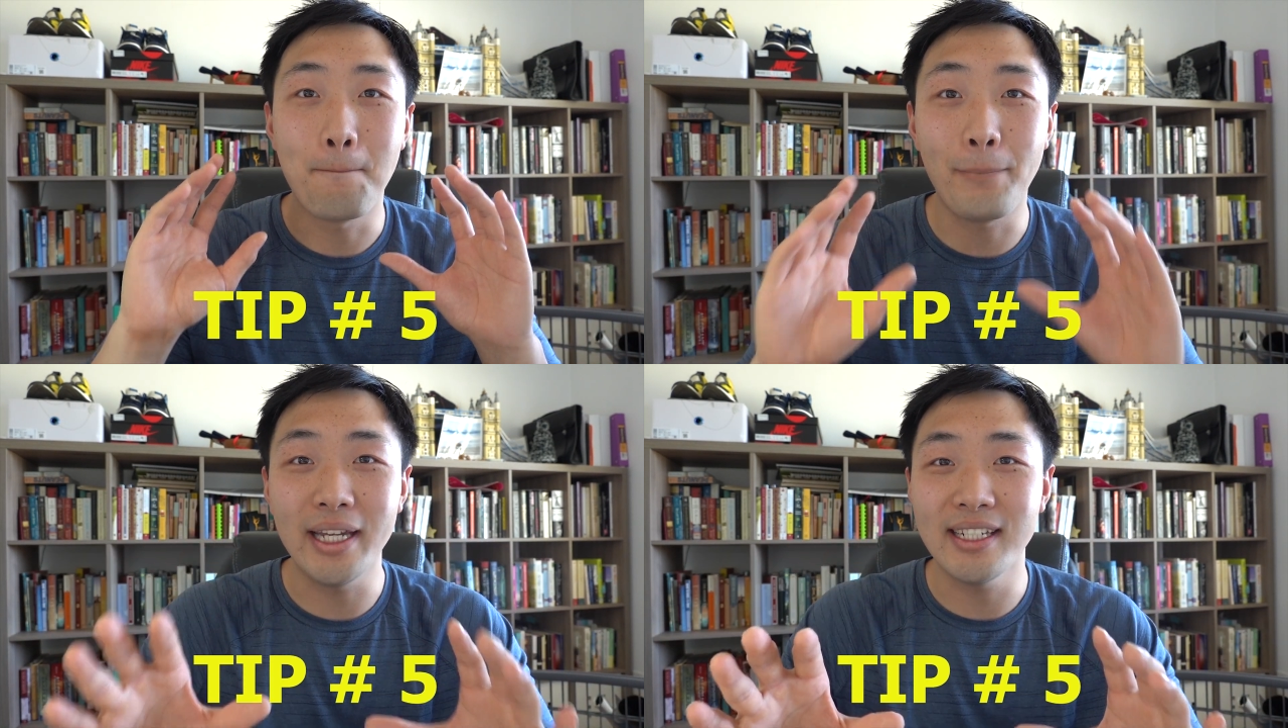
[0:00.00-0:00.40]

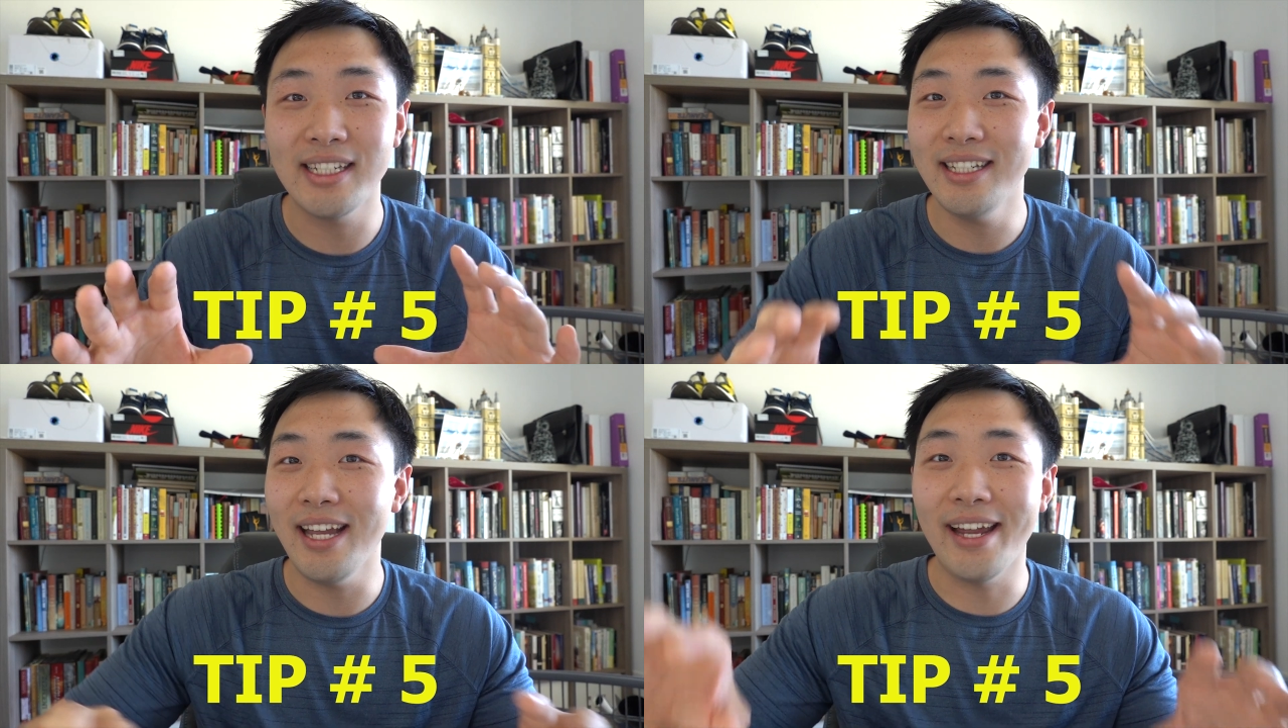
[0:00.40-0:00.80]

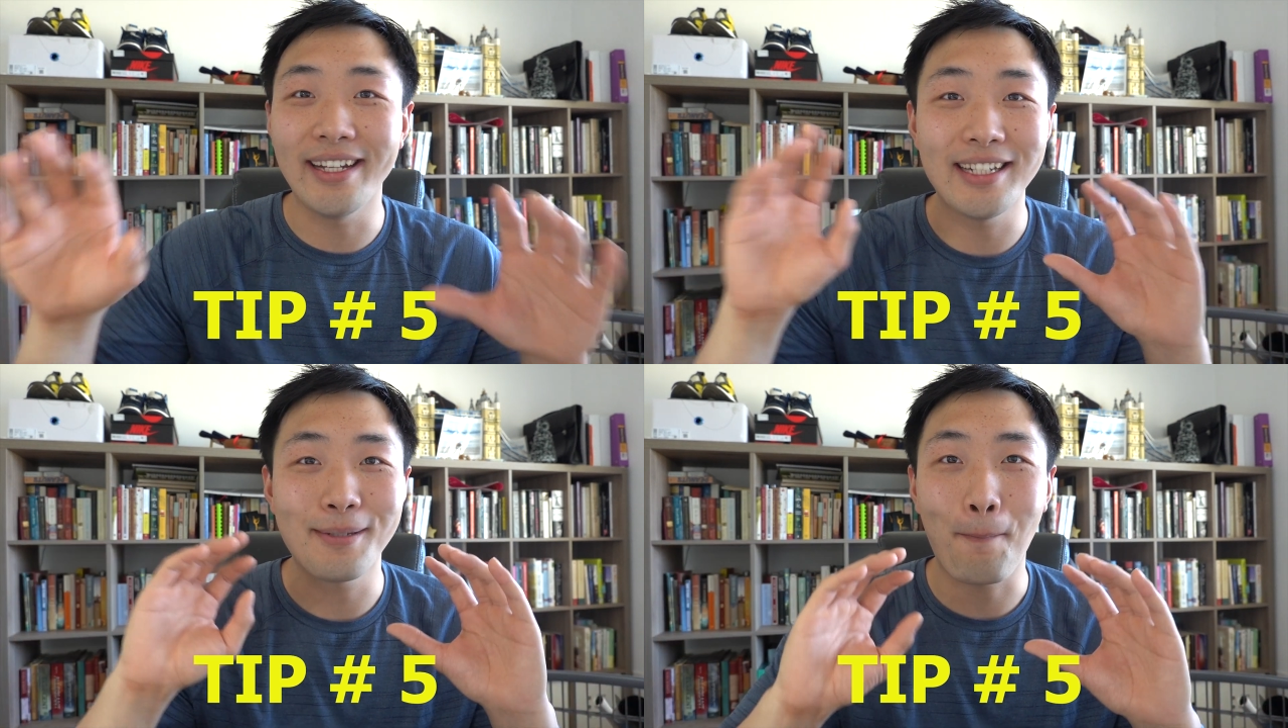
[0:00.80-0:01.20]
busy and
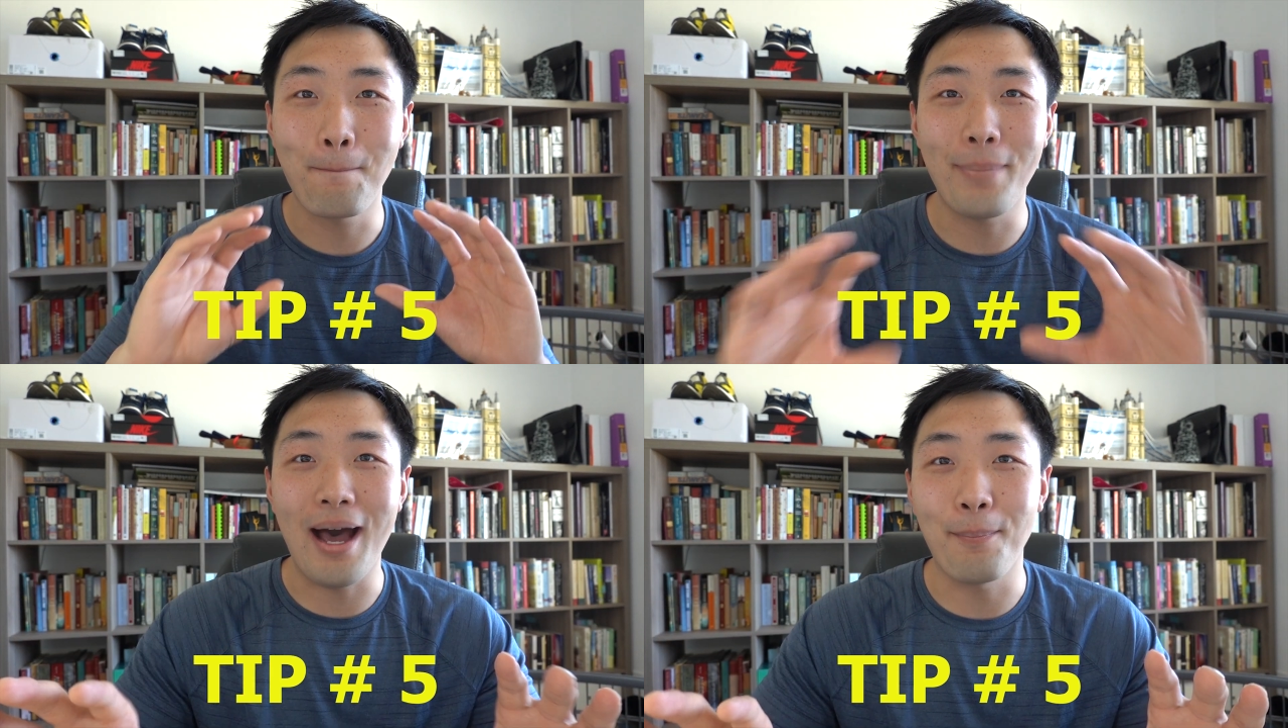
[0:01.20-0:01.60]
it's
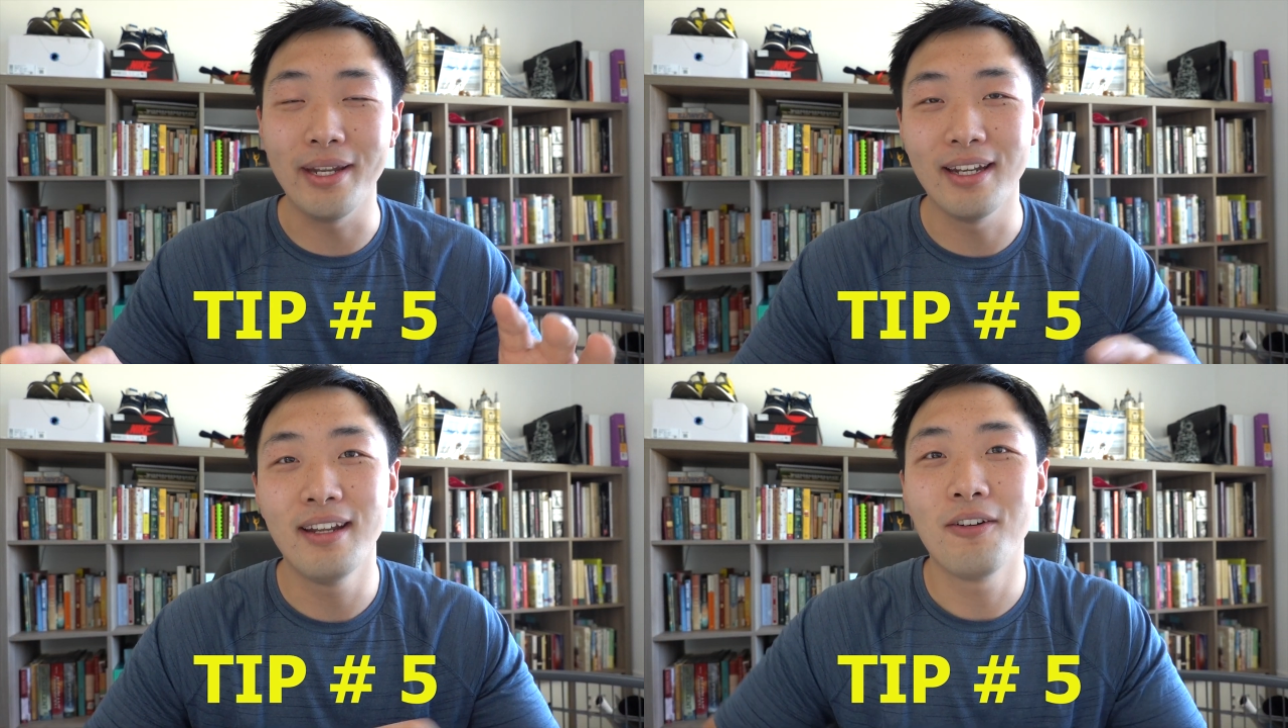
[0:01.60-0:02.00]
popping,
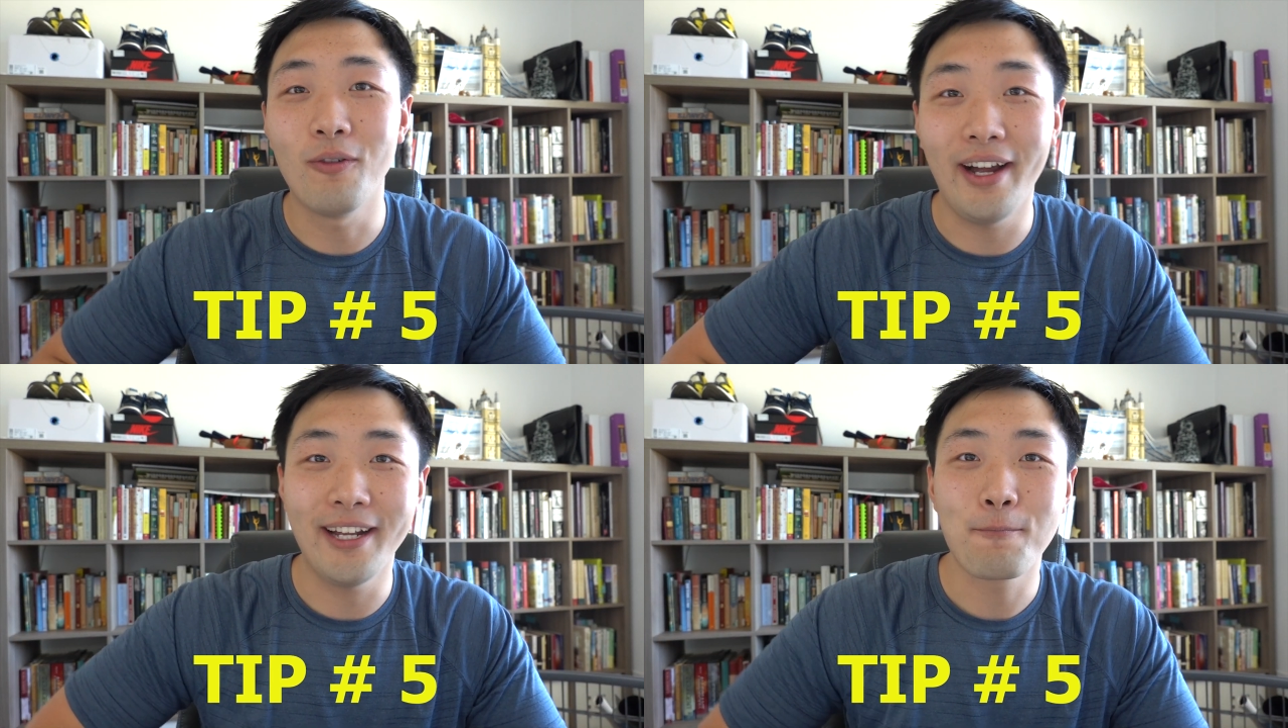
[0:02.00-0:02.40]

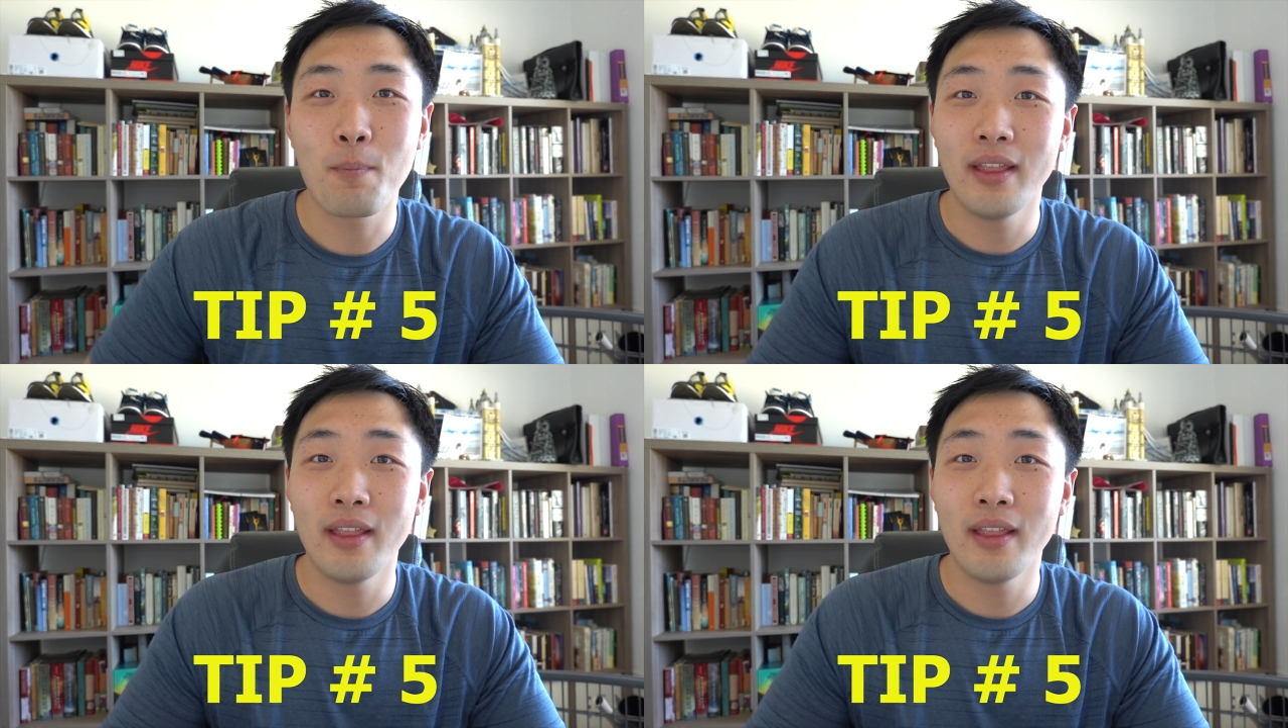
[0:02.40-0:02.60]
right?